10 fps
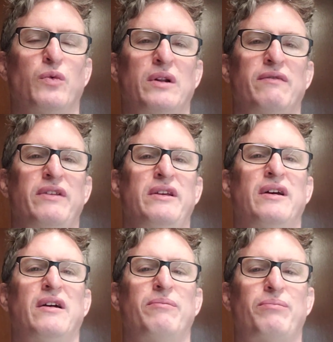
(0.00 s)
one of
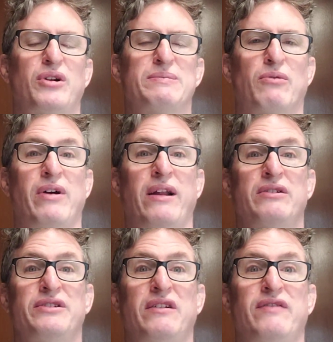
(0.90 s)
the principal
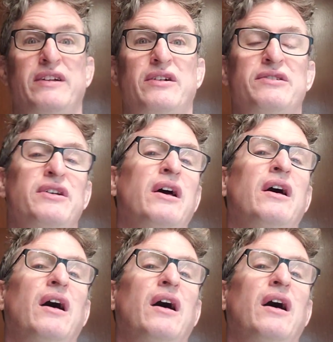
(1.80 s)
writers and inventors